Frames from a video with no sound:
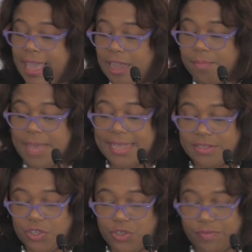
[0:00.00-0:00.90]
in
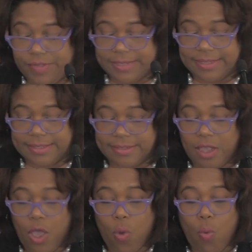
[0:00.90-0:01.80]
passenger visits,
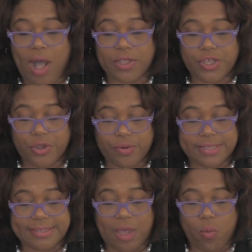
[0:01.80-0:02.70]
while
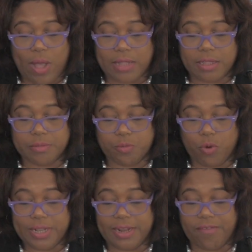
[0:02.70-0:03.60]
Curacao welcomed
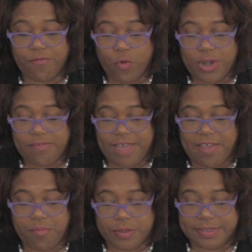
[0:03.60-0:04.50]
more than a
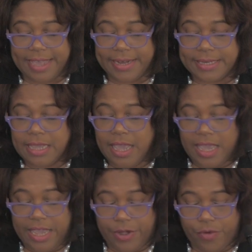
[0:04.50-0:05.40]
45%
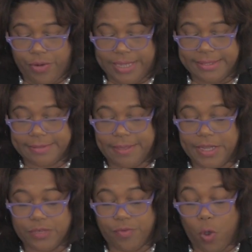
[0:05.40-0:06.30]
increase
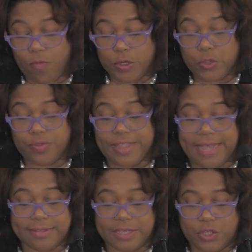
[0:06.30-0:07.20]
over
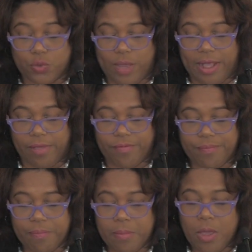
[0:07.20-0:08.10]
2012.
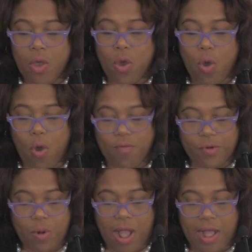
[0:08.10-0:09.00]

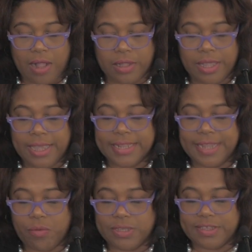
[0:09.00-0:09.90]
Overall,
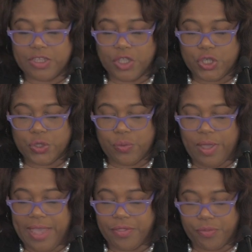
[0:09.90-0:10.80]
there was a
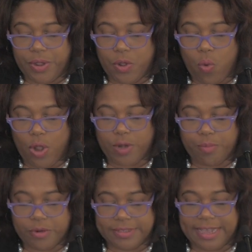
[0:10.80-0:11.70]

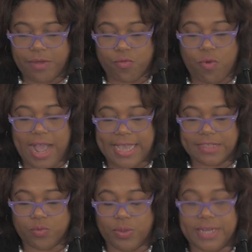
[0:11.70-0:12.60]
2.75%
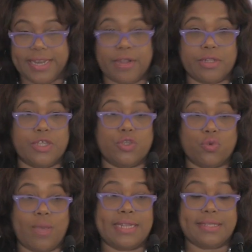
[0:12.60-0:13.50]
rise with nearly
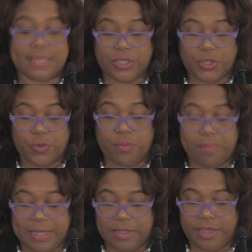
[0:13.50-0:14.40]
22
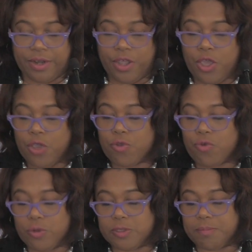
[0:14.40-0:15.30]
million
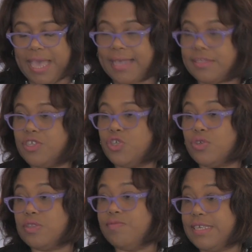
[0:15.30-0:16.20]
cruise
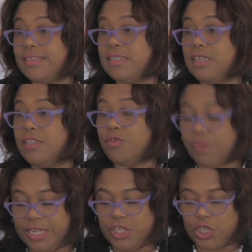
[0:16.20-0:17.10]
passengers visiting the
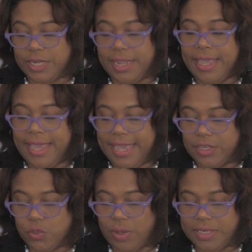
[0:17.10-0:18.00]
region
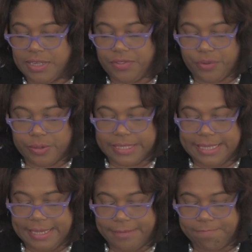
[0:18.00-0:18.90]
in
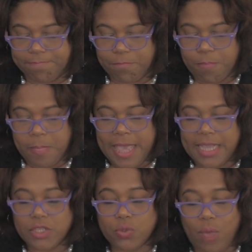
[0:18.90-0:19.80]
2013.
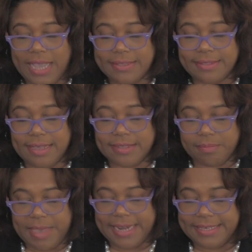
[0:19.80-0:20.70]
Twice as
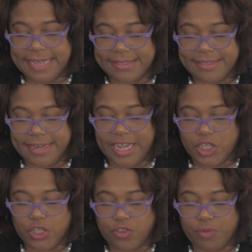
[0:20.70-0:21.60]
many
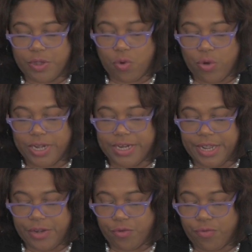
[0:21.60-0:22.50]
destinations recorded
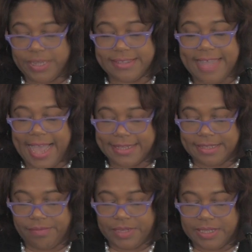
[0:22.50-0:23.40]
increased
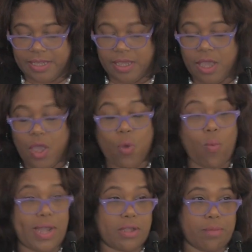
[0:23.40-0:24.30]
activity
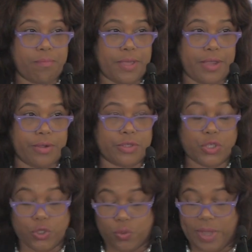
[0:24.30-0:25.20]
when compared
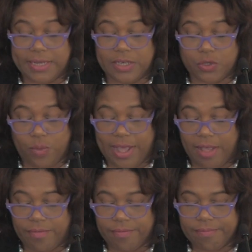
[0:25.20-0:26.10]
to 2012.